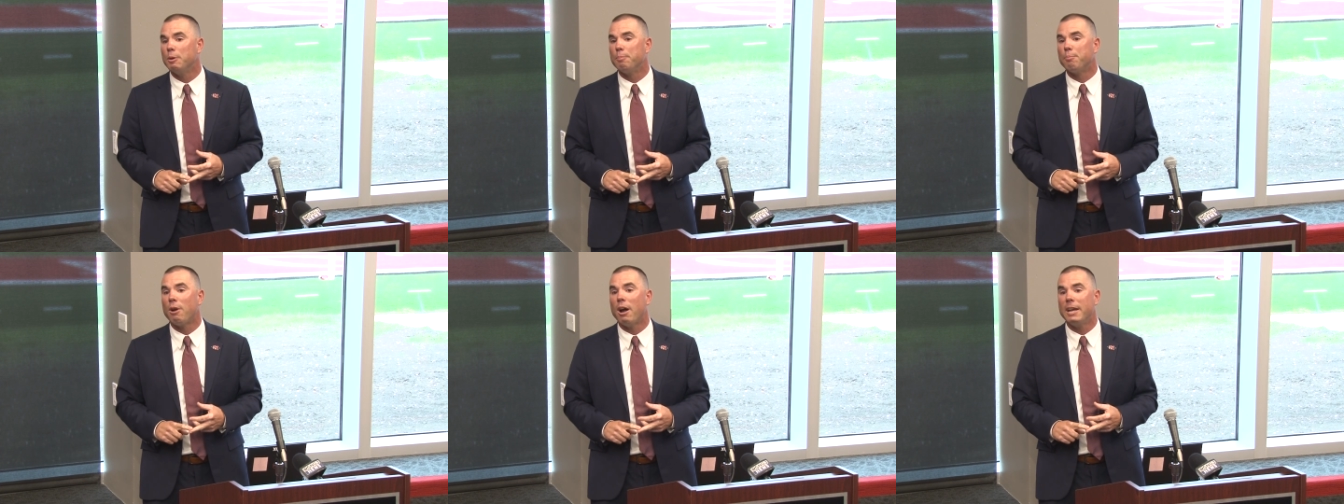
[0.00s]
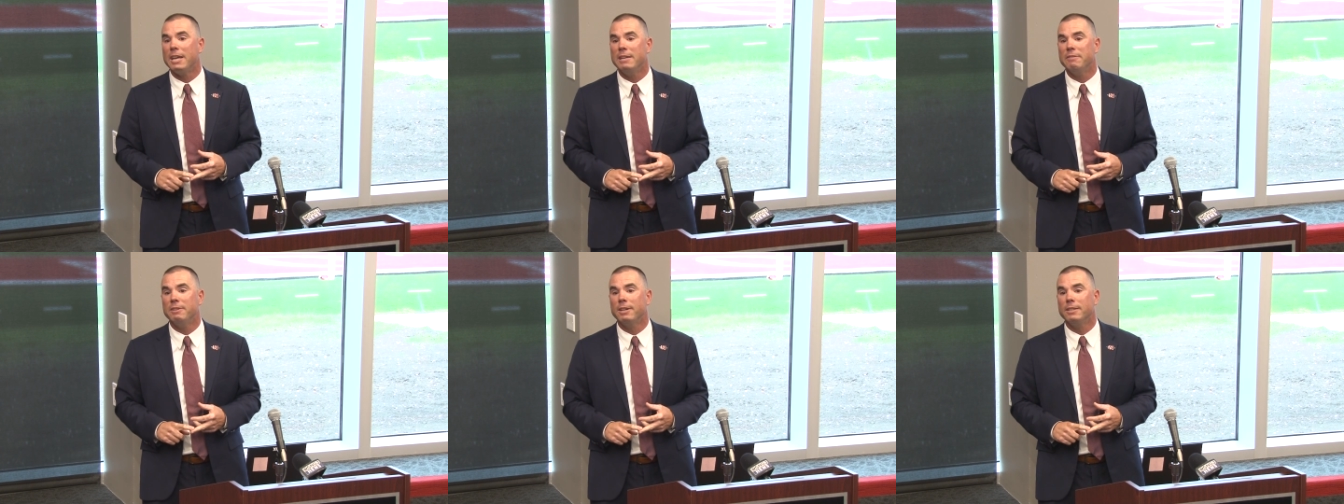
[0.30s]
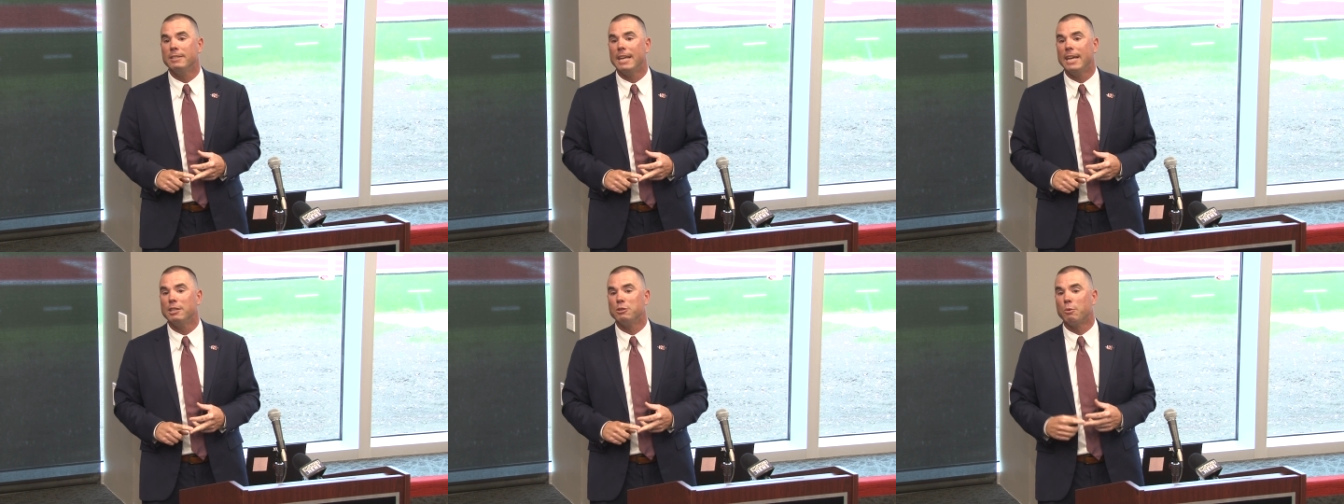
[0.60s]
probably even
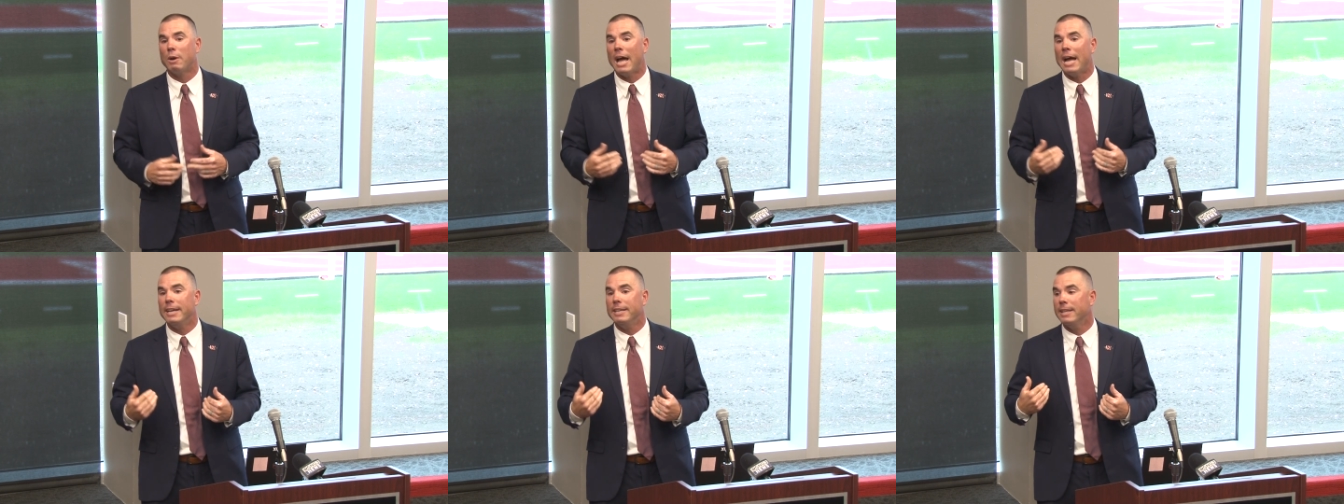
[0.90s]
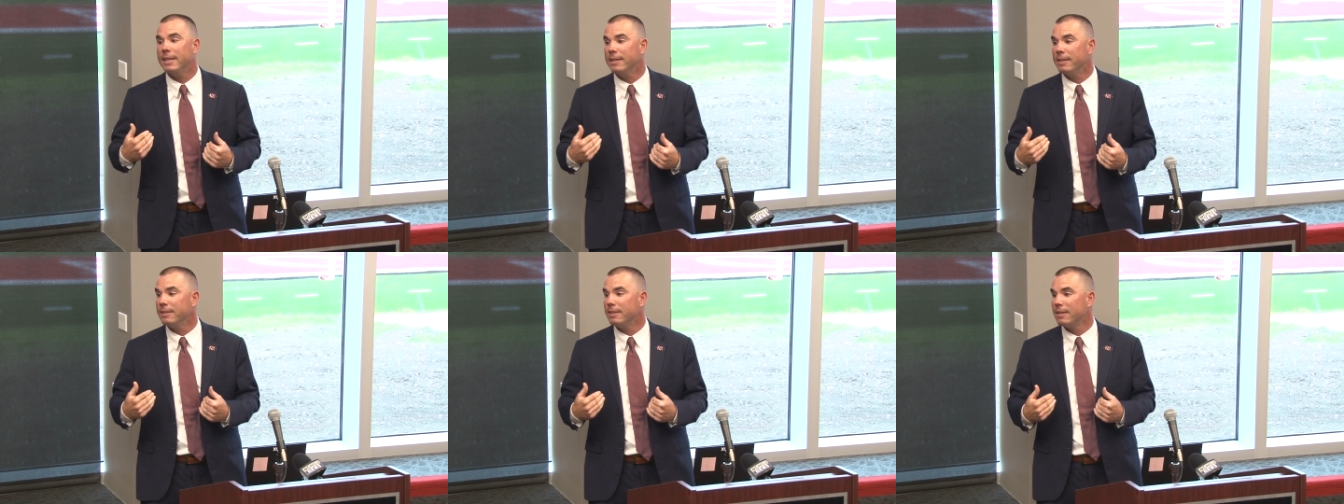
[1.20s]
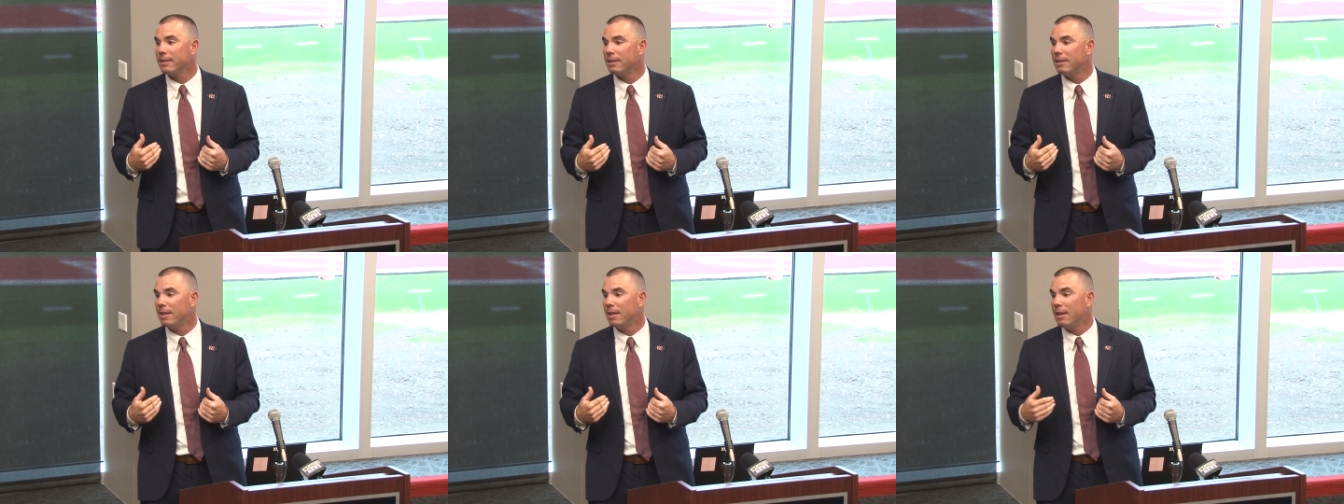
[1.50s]
on days when I didn't.
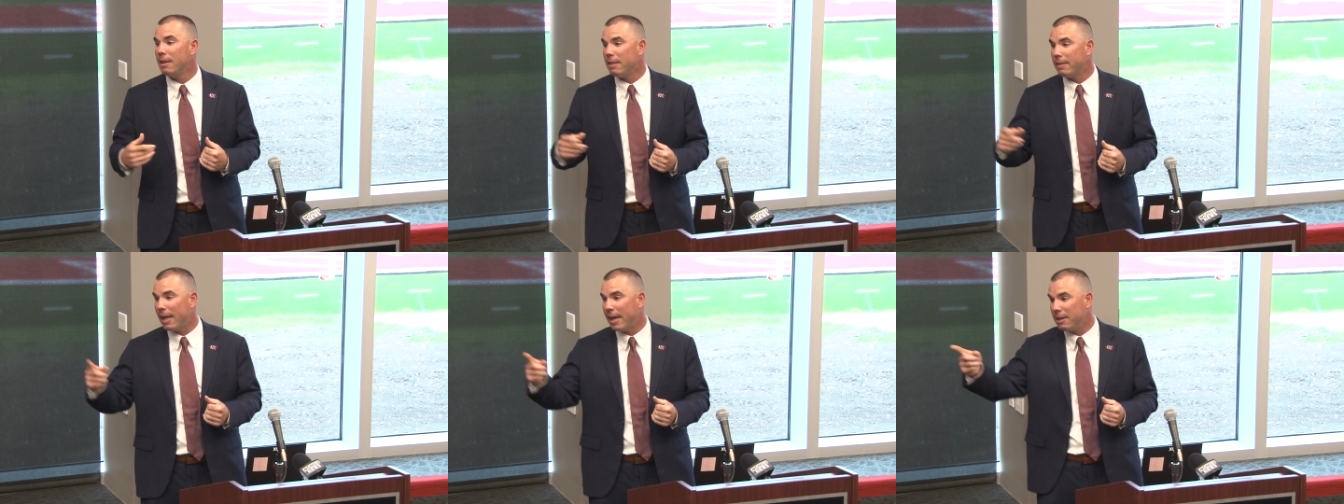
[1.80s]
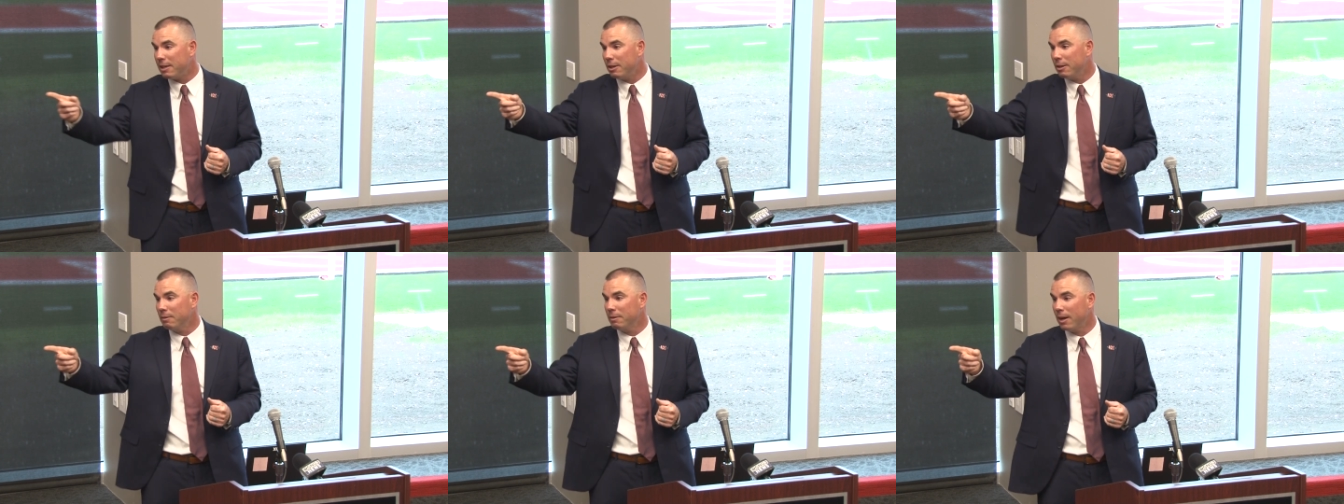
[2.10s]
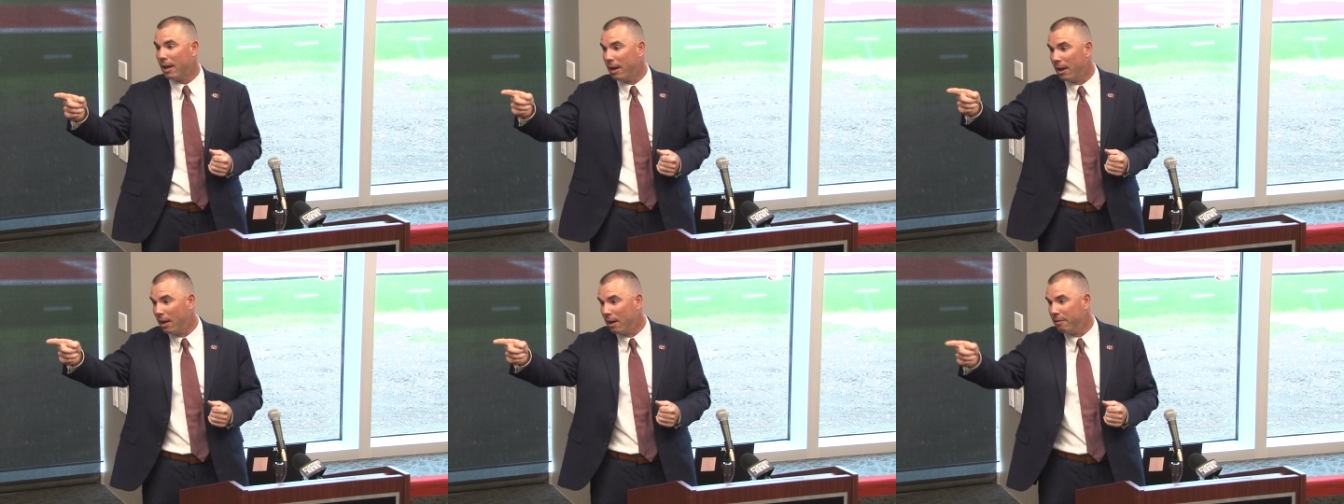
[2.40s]
Thank you.
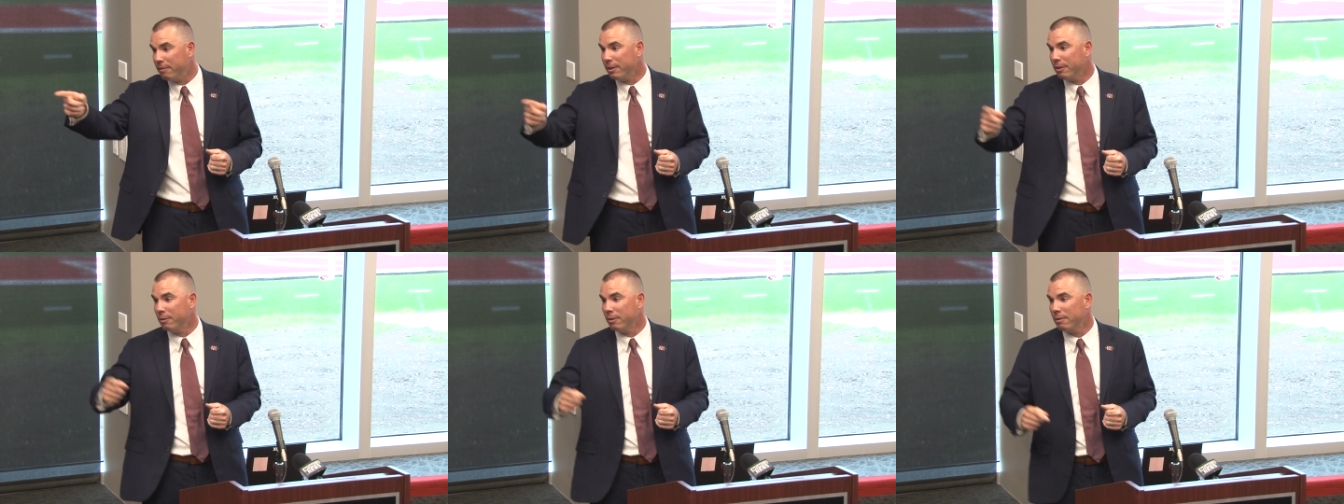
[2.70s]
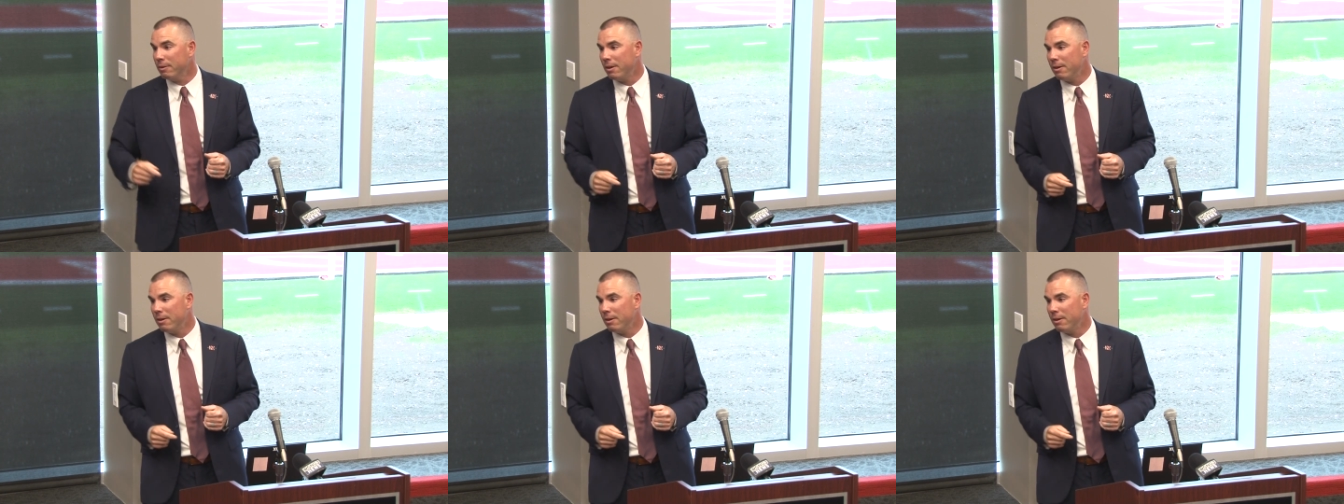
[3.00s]
I love you.